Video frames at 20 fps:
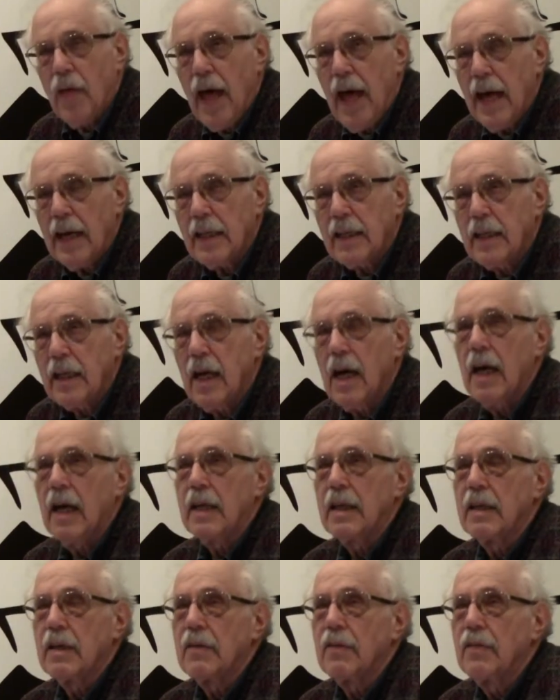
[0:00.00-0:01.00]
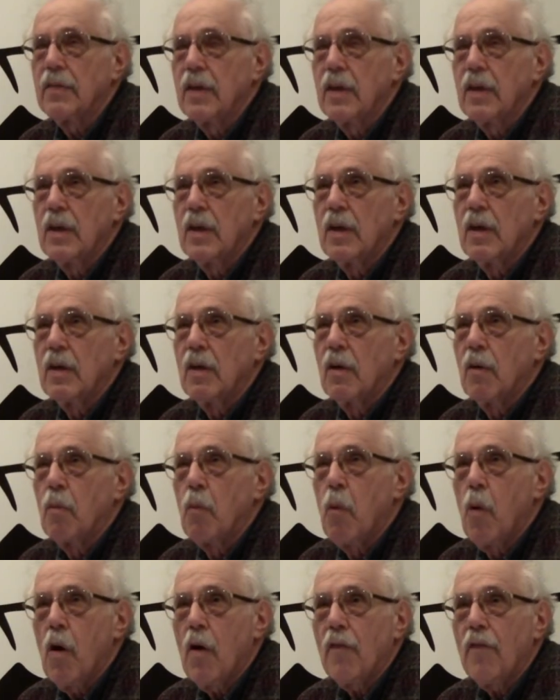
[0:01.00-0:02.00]
that kind of
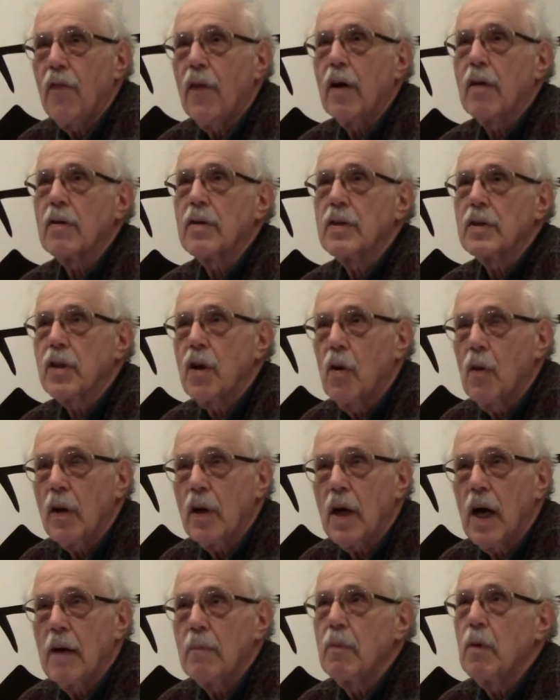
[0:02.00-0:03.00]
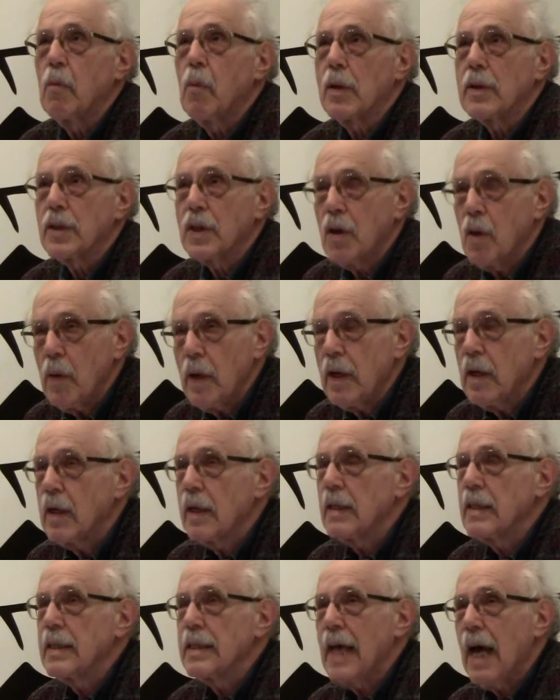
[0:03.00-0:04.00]
warfare is going on, but what's going
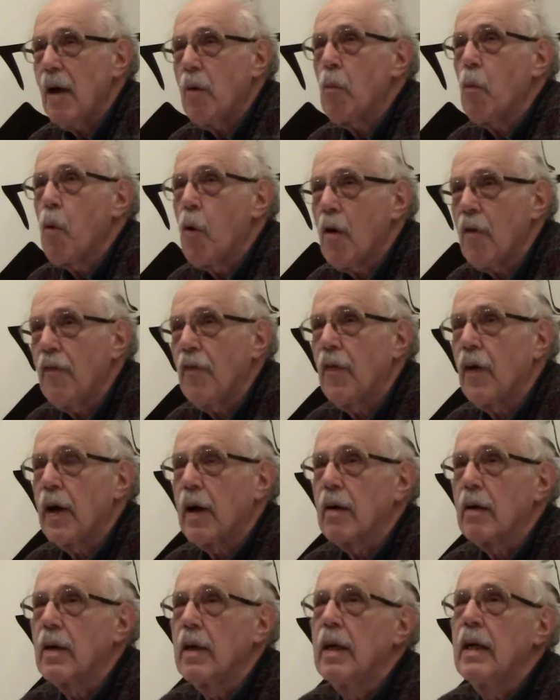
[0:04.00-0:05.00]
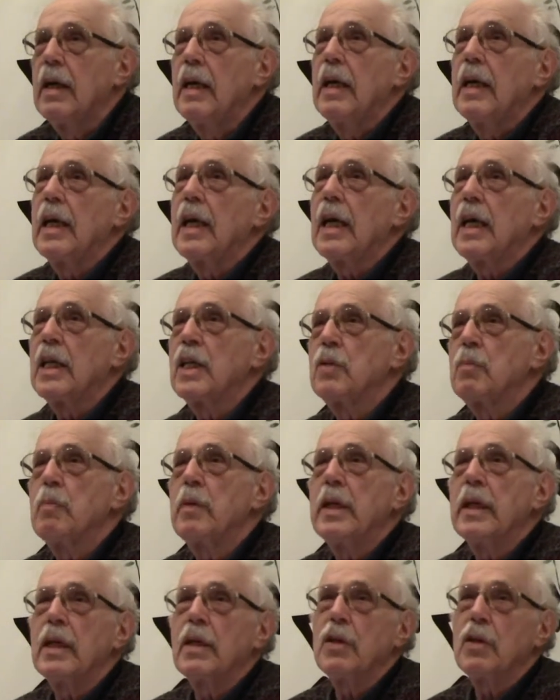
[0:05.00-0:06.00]
on is that warfare is
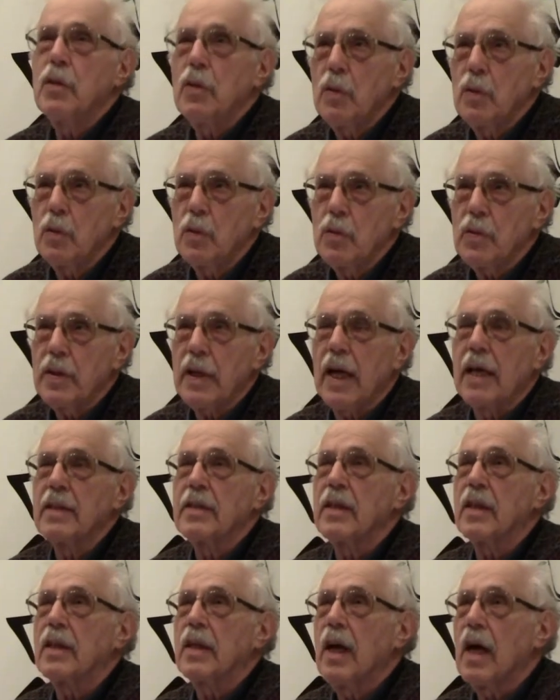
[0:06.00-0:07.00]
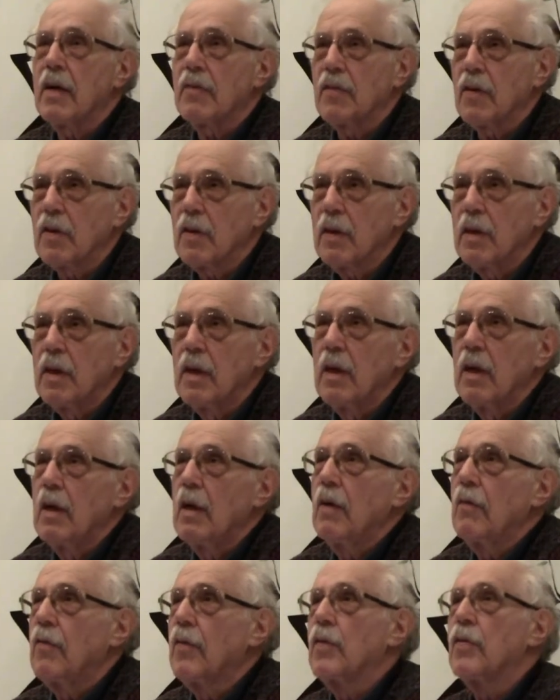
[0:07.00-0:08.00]
being used as a cover
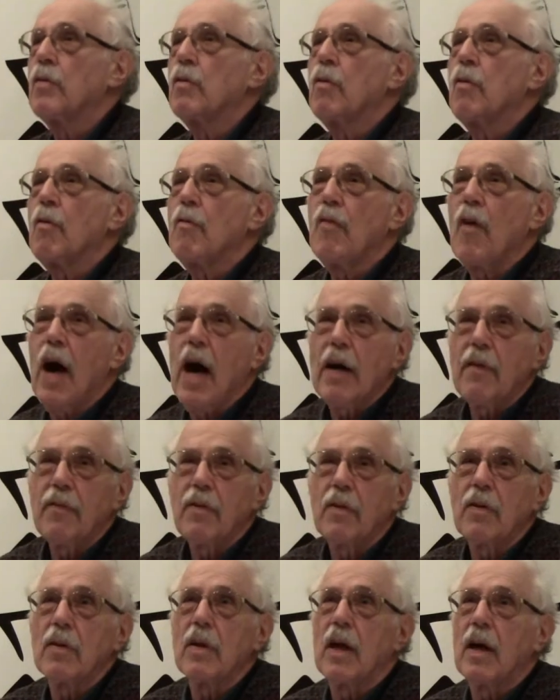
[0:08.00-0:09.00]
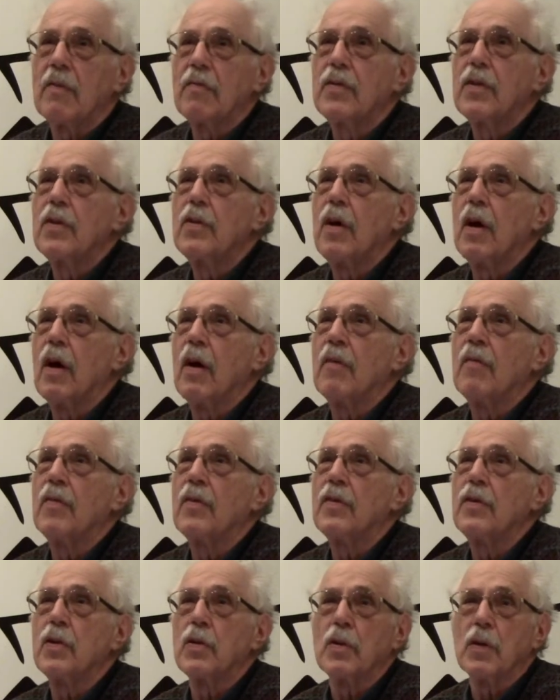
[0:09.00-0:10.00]
for the revival of
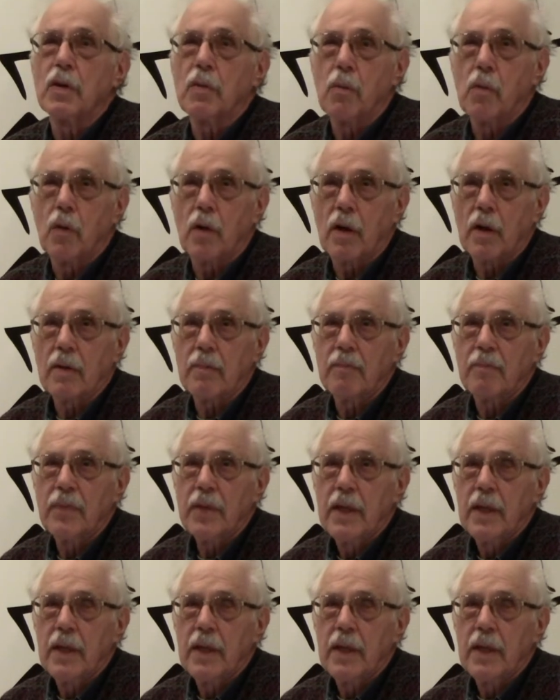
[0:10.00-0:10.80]
a dirty war.